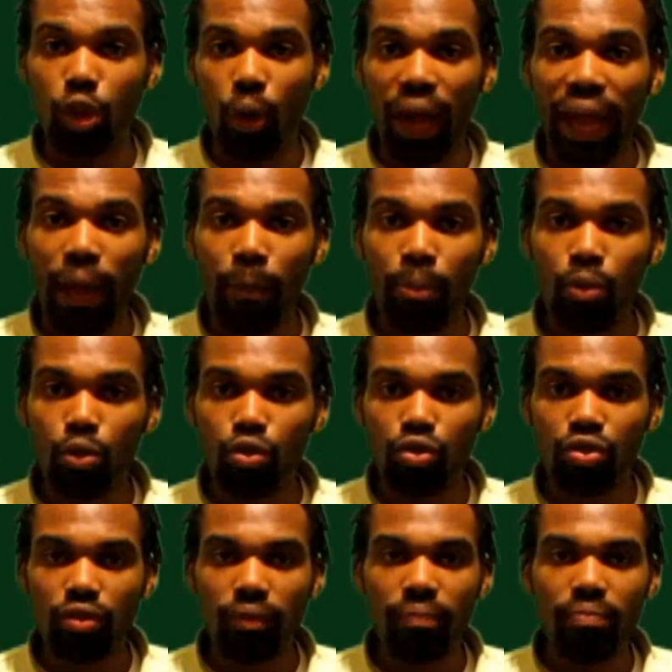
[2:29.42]
apples?
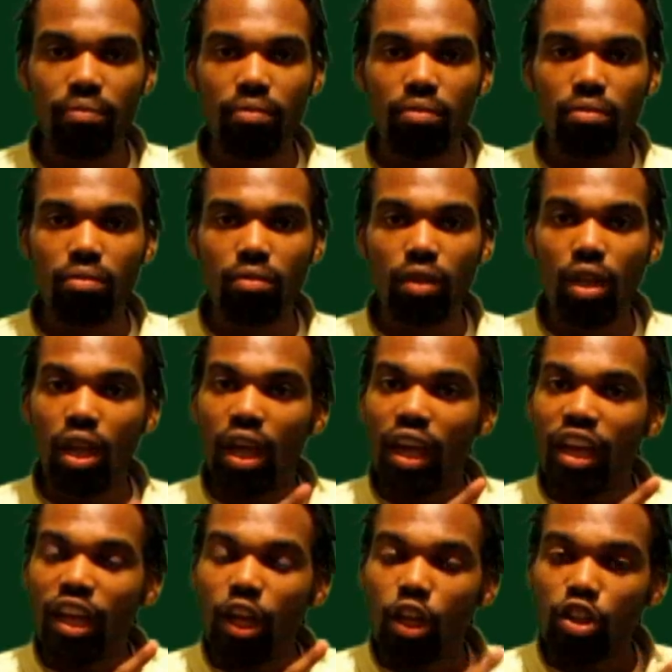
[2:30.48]

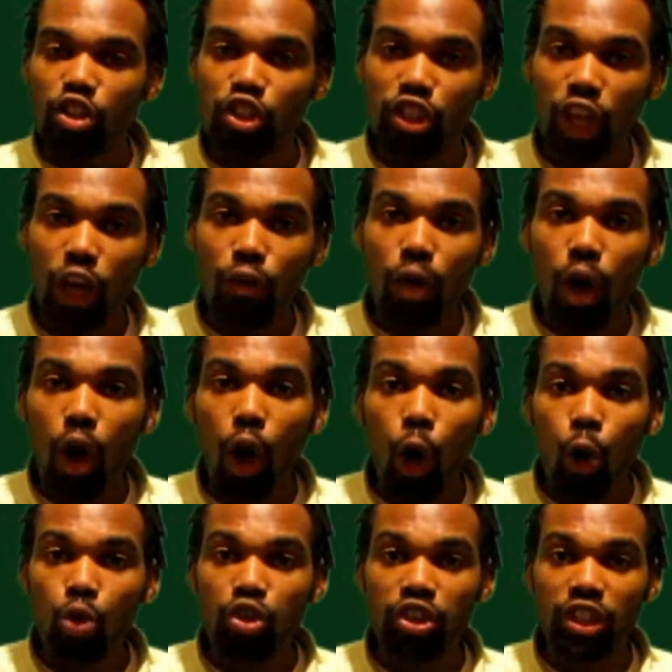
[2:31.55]

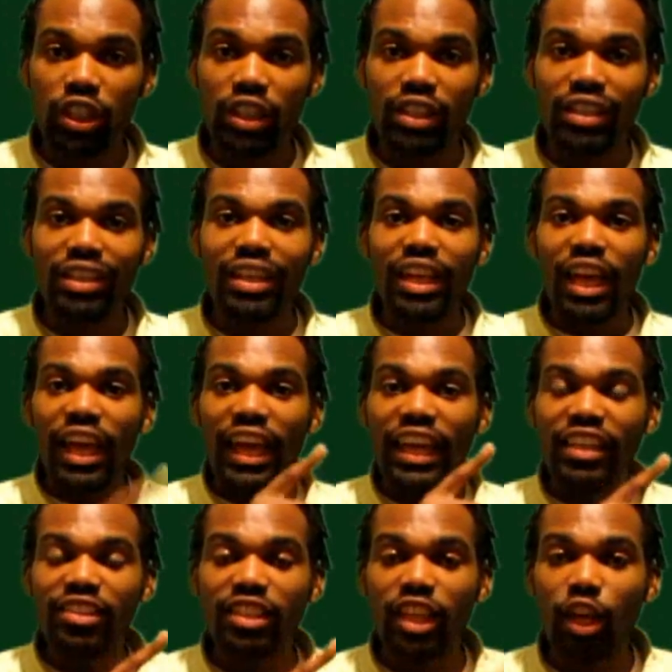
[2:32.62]
Shirahoshi
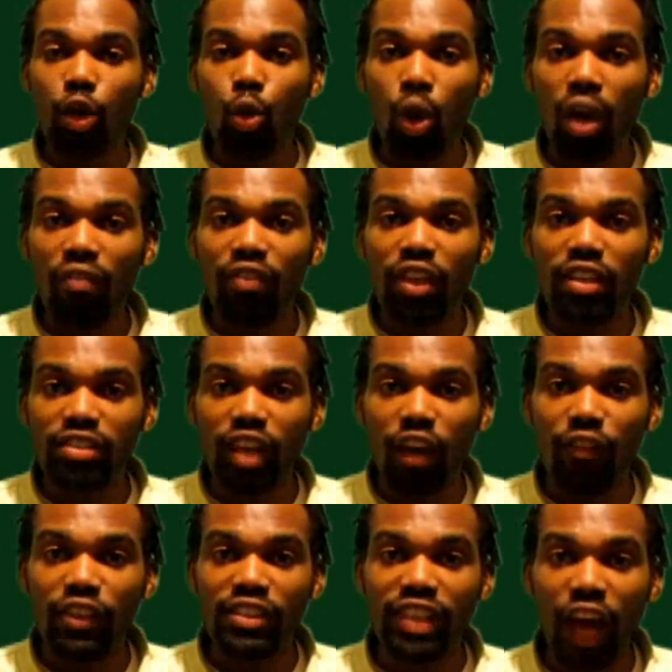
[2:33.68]
is the equivalent
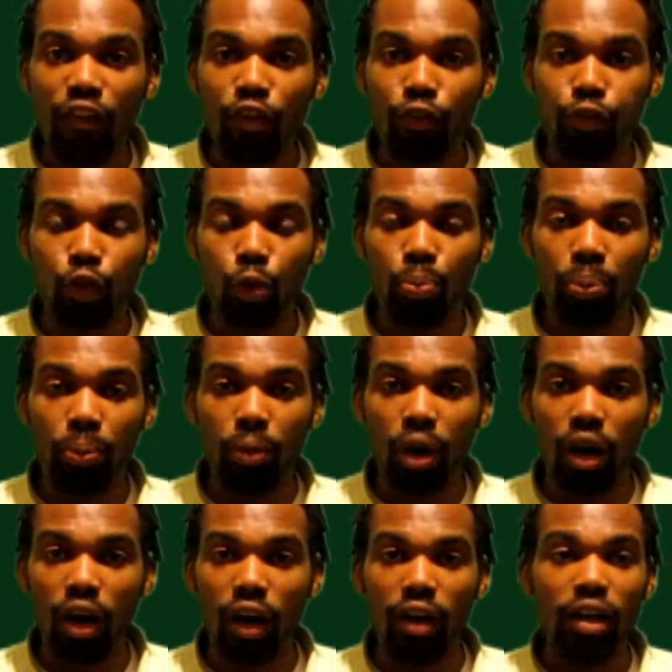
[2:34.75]
of a devil fruit.
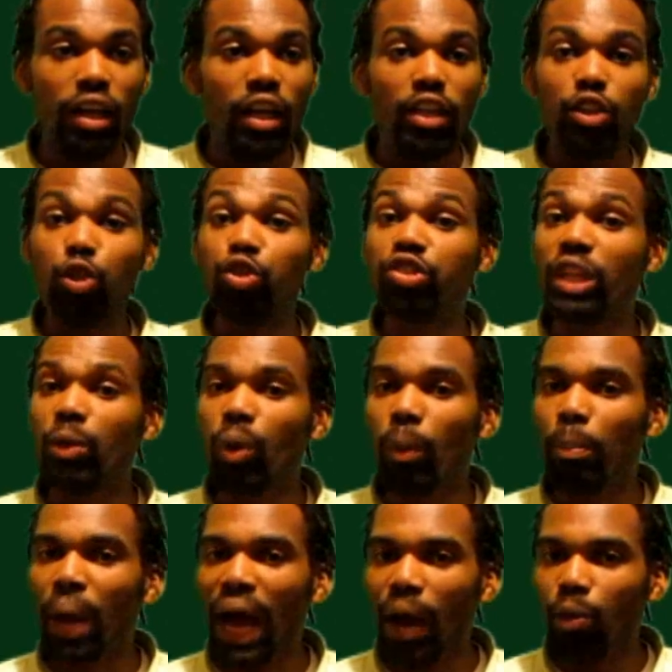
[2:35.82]
You see
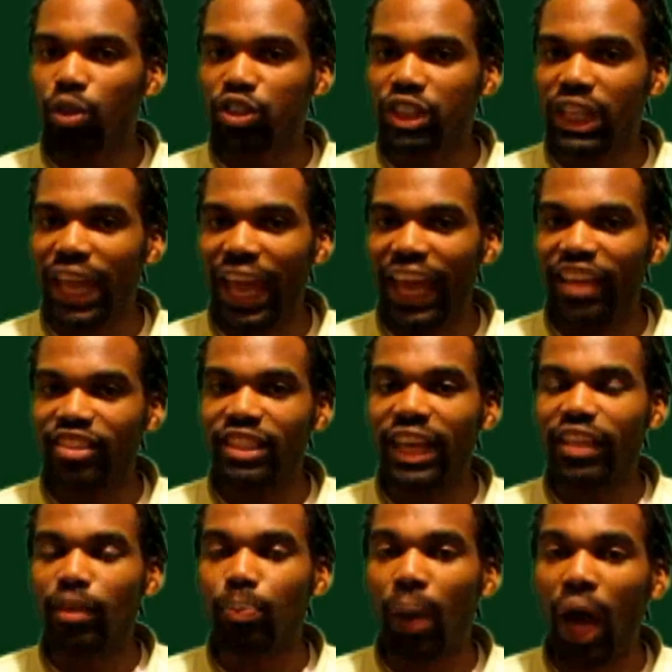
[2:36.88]
what power she has. She
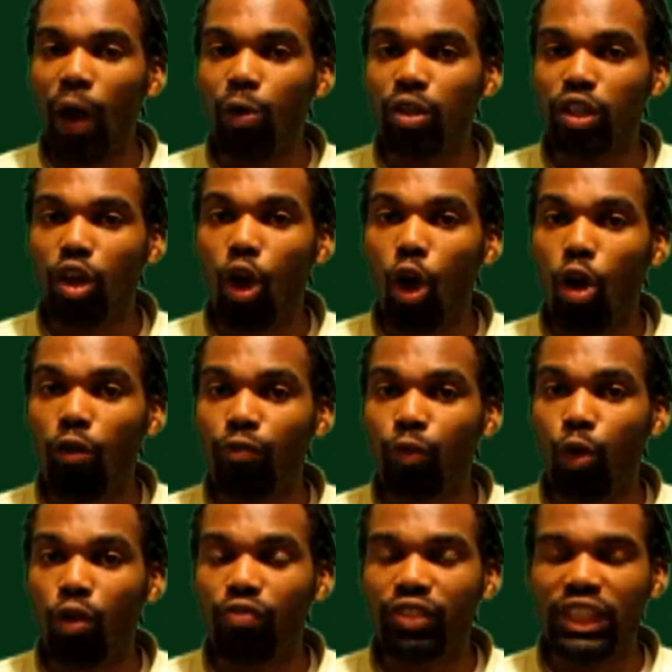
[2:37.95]
had the power to call
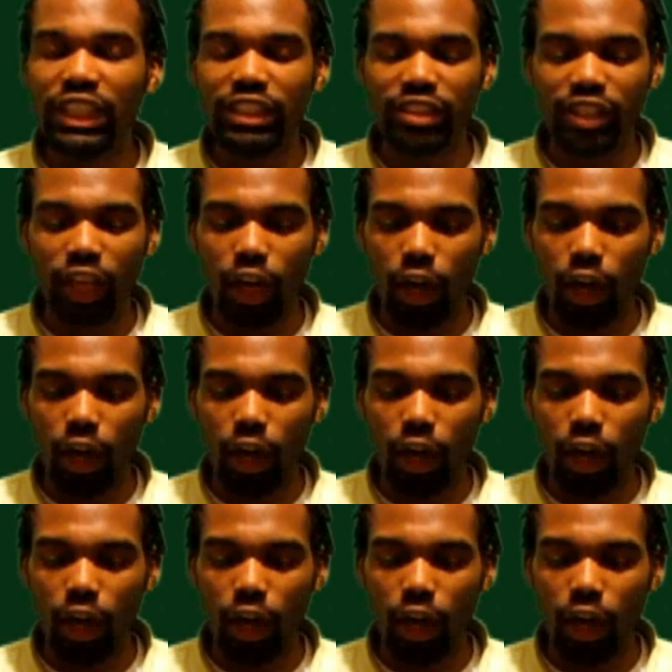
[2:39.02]
forth these,